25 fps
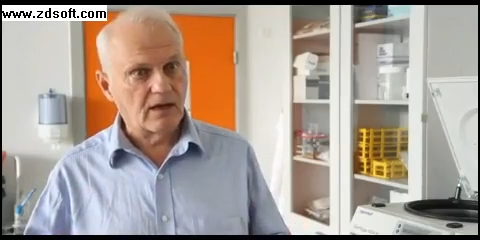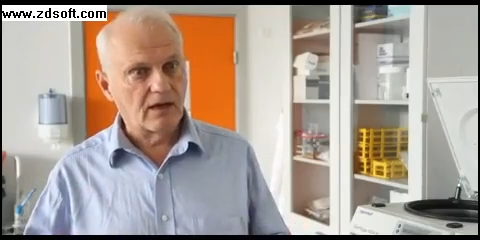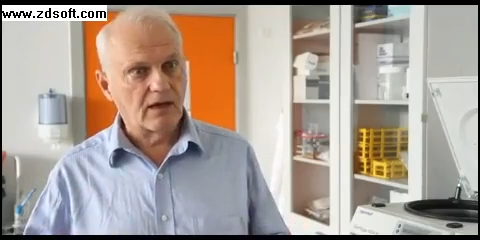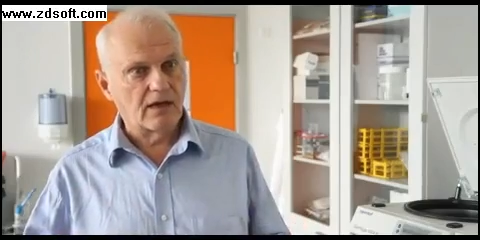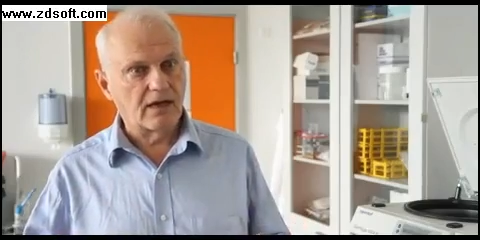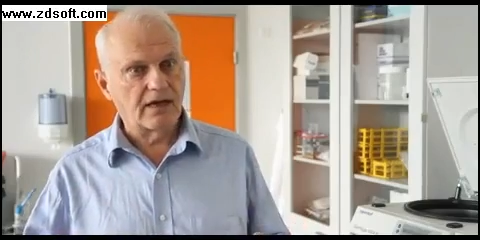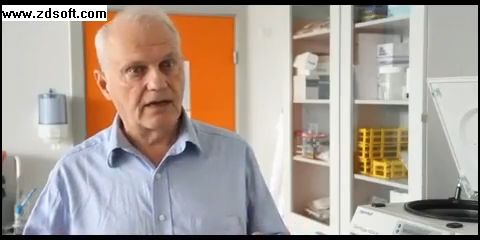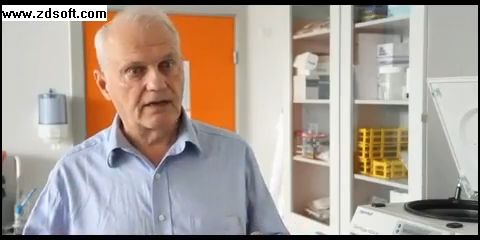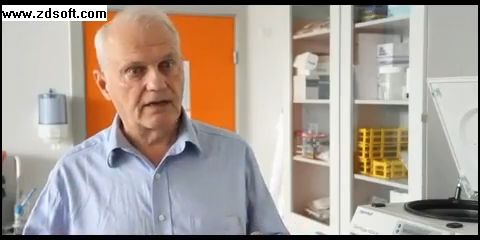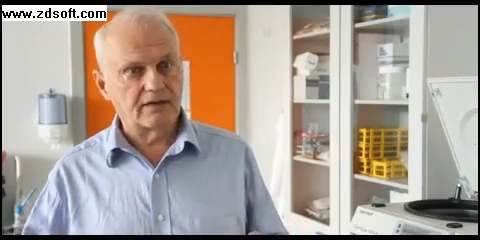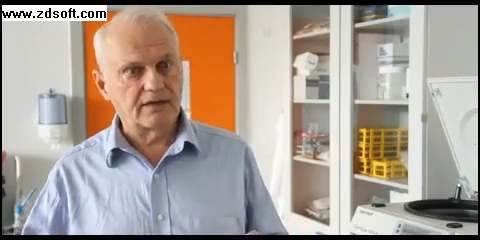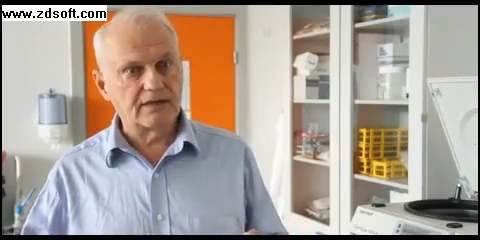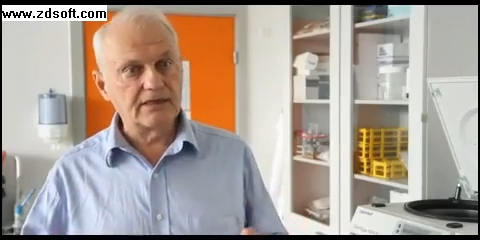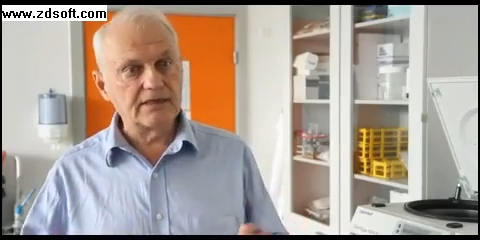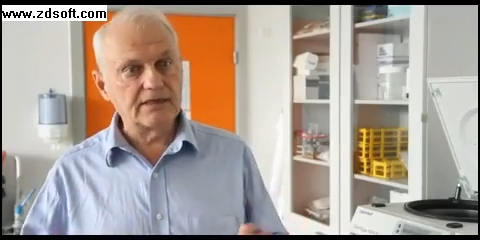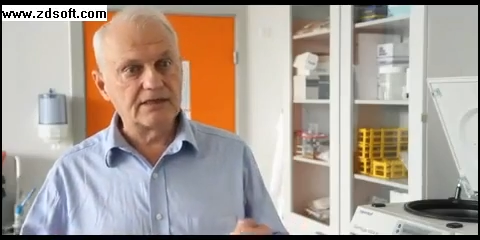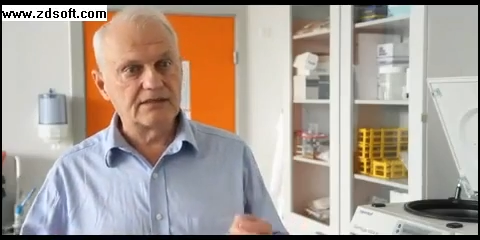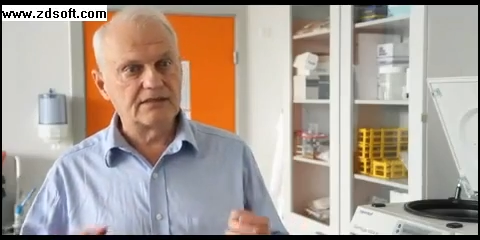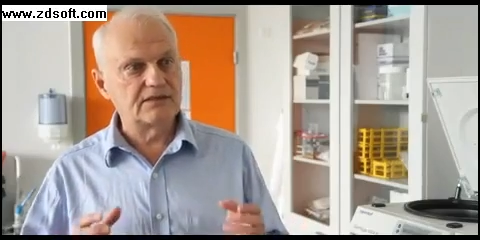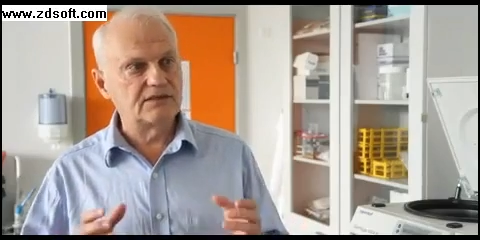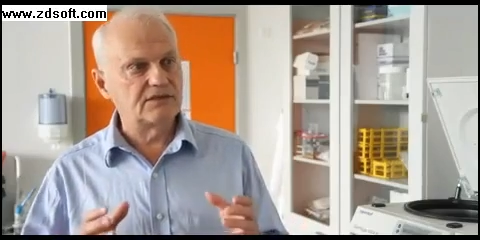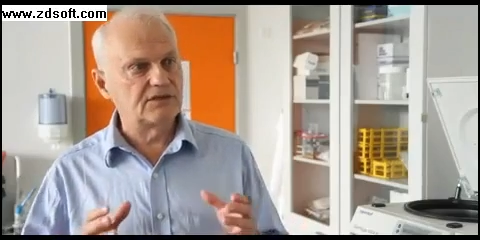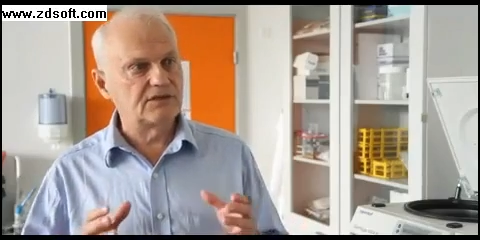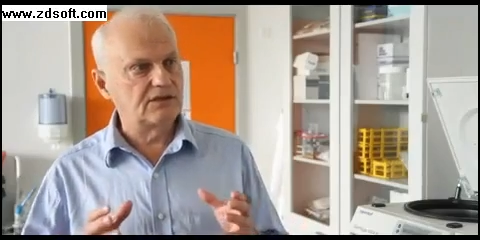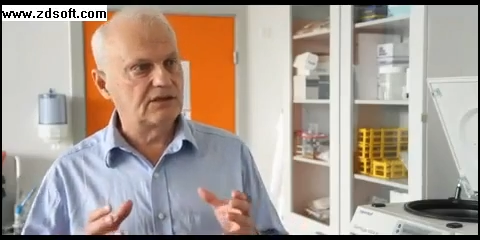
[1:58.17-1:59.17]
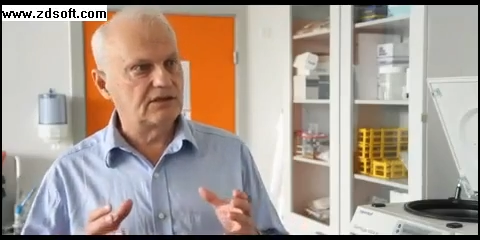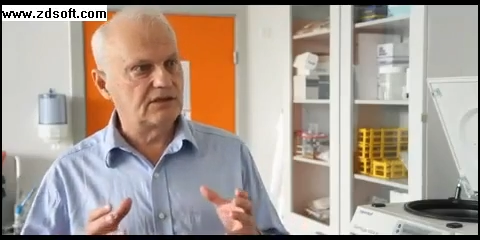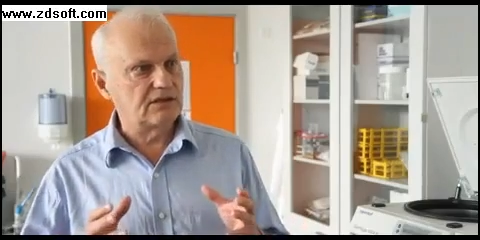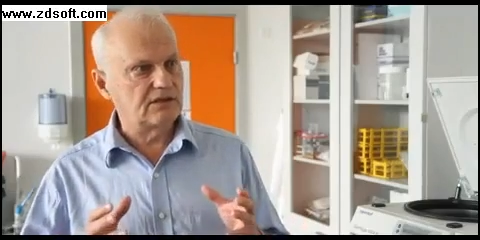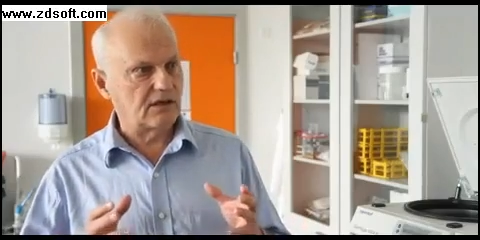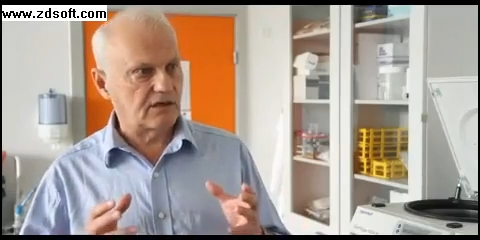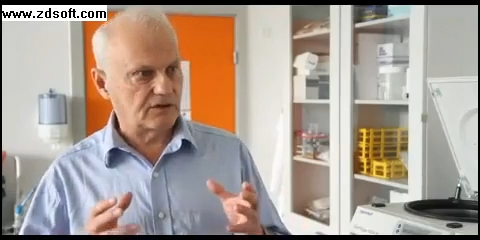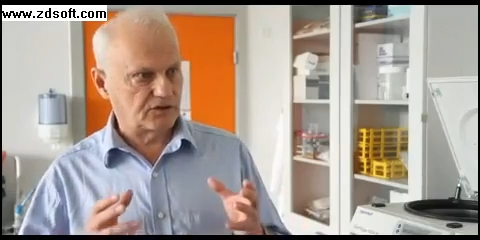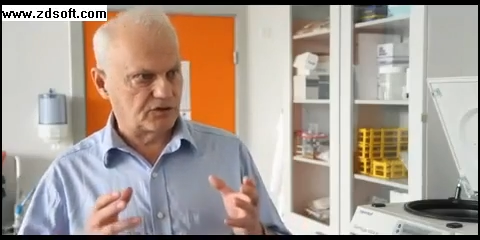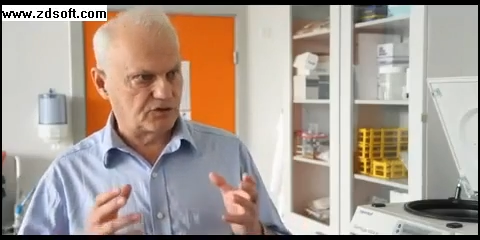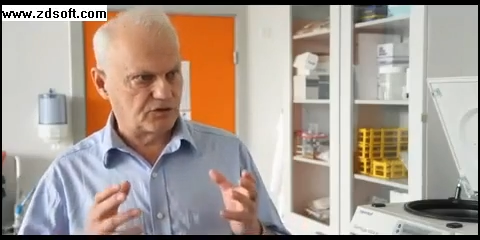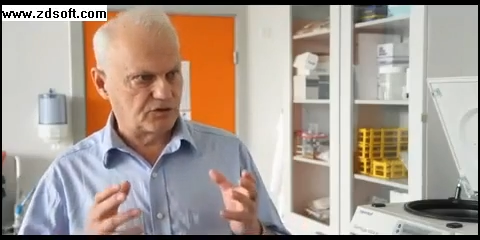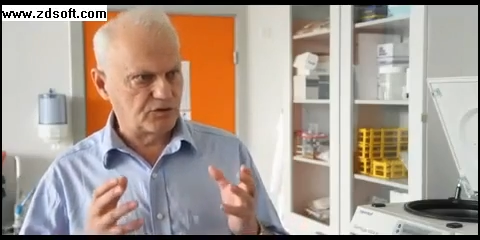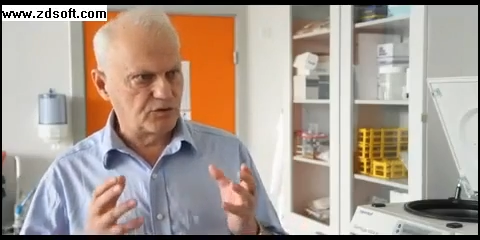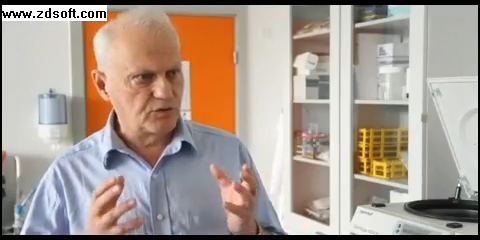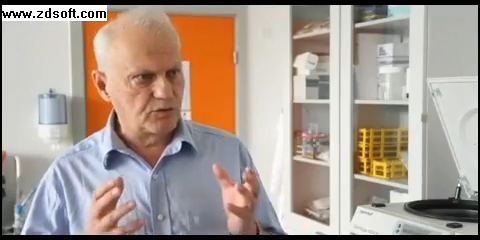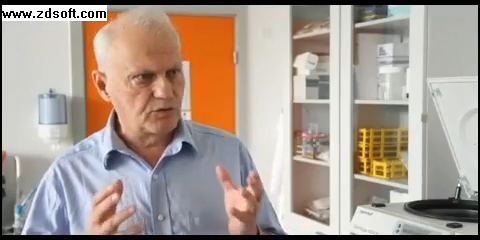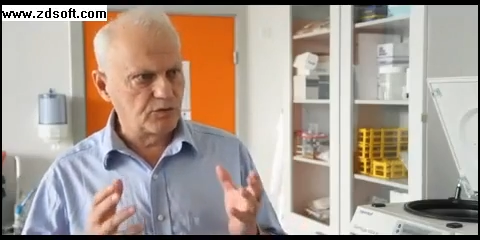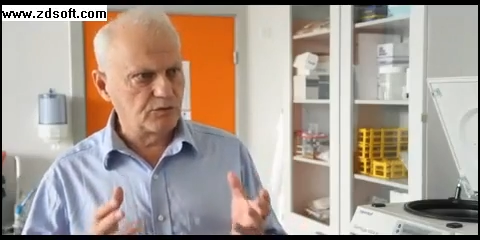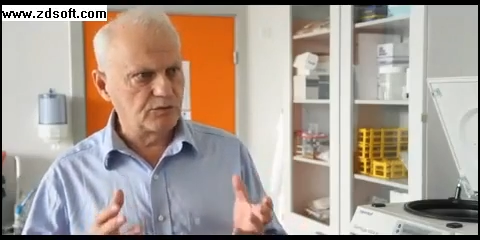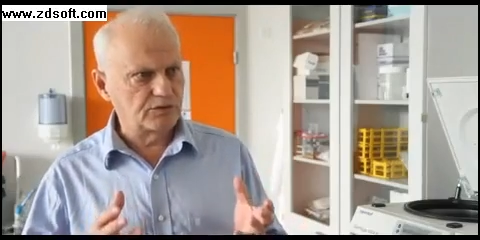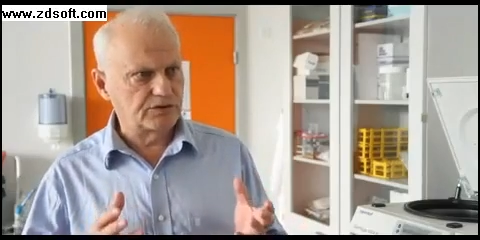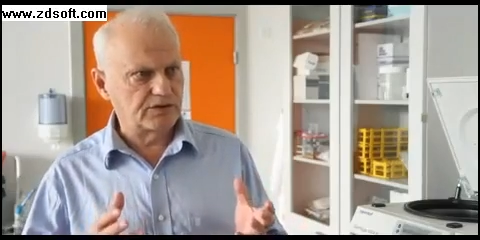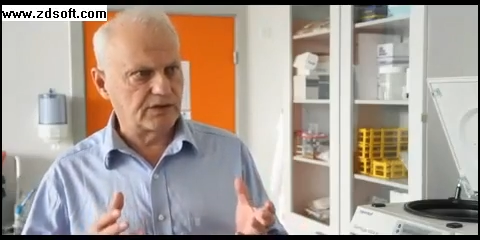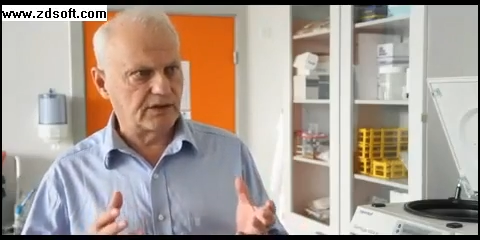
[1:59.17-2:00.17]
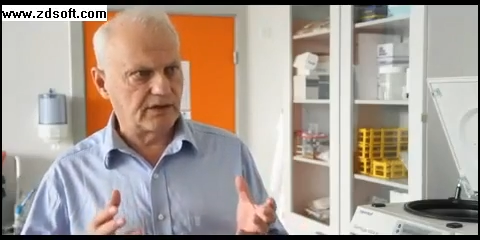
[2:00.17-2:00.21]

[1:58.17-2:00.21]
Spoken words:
And ECT are huge